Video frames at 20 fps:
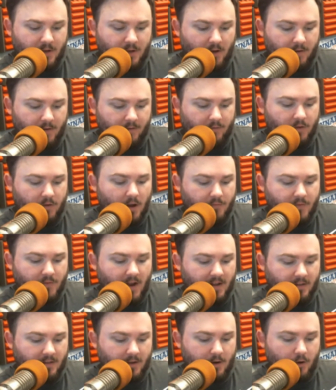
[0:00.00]
Tough
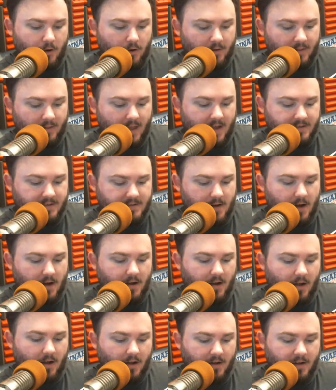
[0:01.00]
night later last
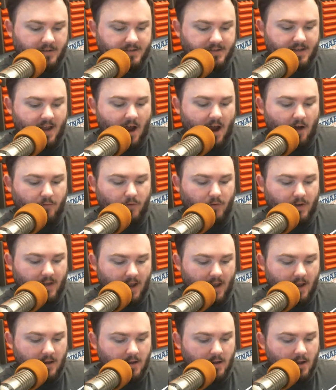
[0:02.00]
night against Calvary
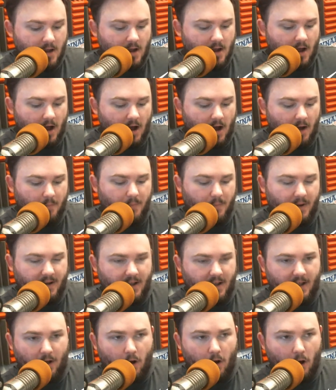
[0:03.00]
Day,
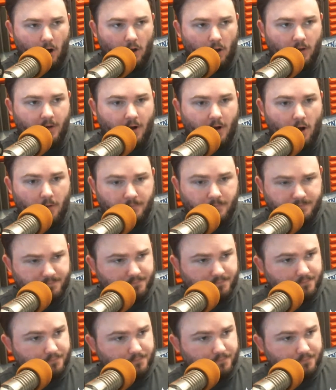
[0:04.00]
but all in all,